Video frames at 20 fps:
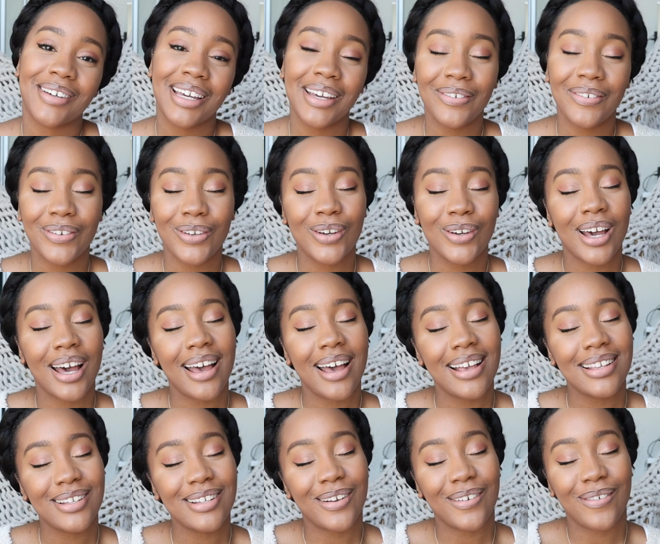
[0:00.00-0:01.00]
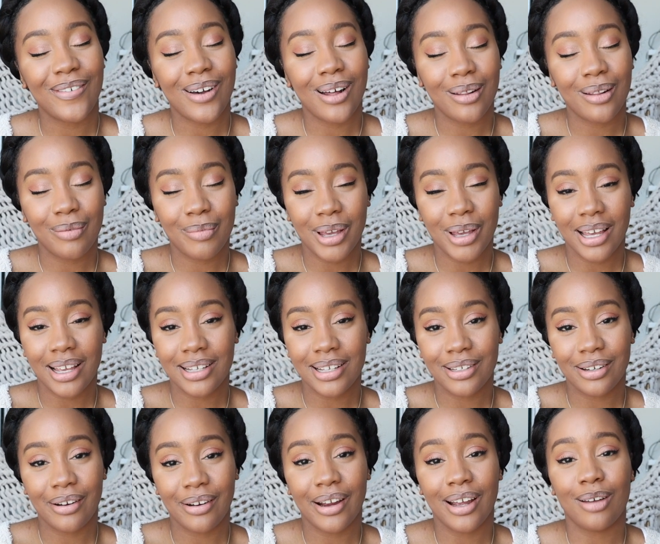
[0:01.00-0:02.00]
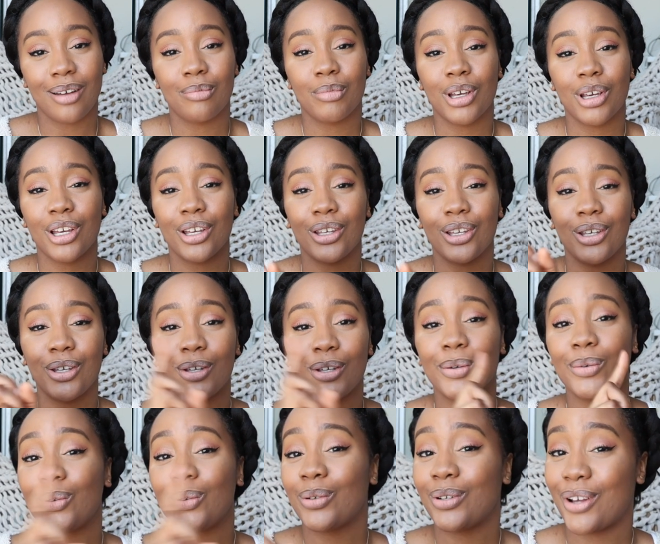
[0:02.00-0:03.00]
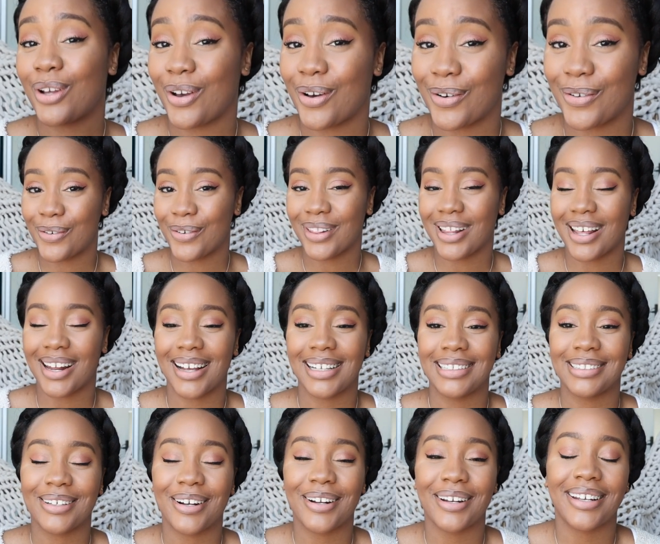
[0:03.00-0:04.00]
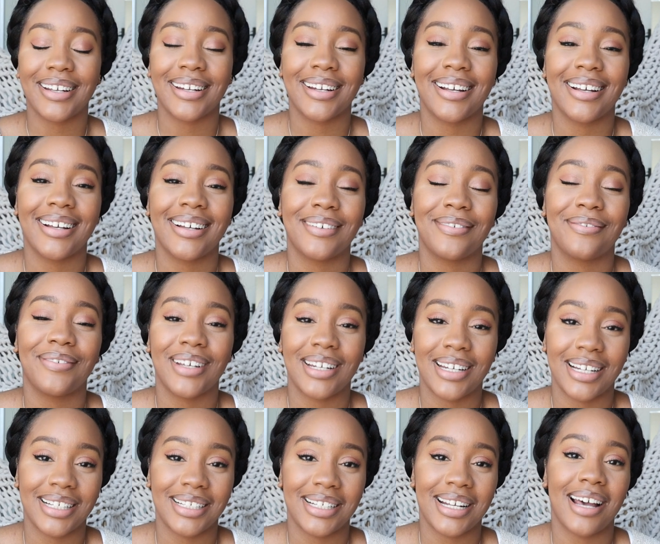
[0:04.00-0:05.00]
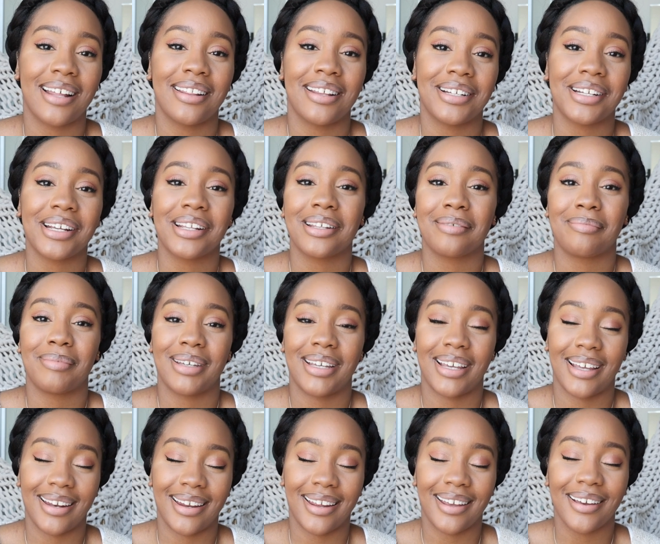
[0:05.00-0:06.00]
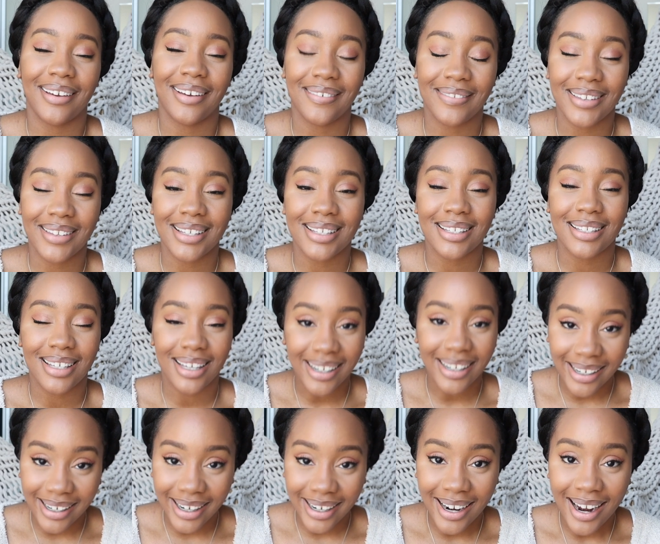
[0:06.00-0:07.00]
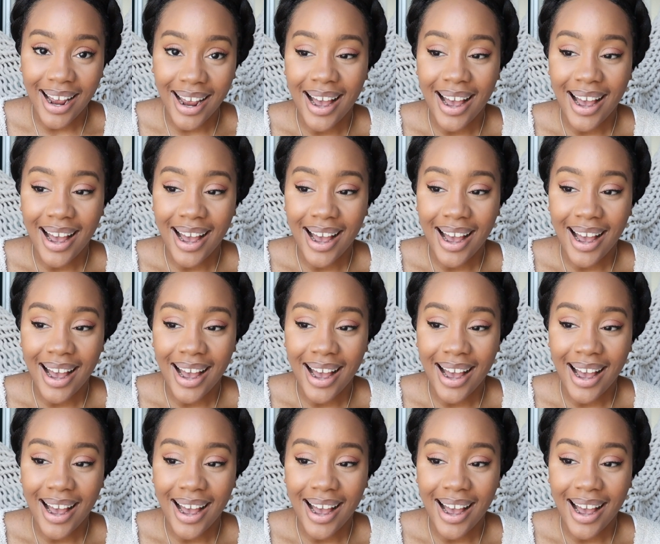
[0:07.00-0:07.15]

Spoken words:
If you guys are following me on Instagram, you will know that I started a fitness challenge at the beginning of this year.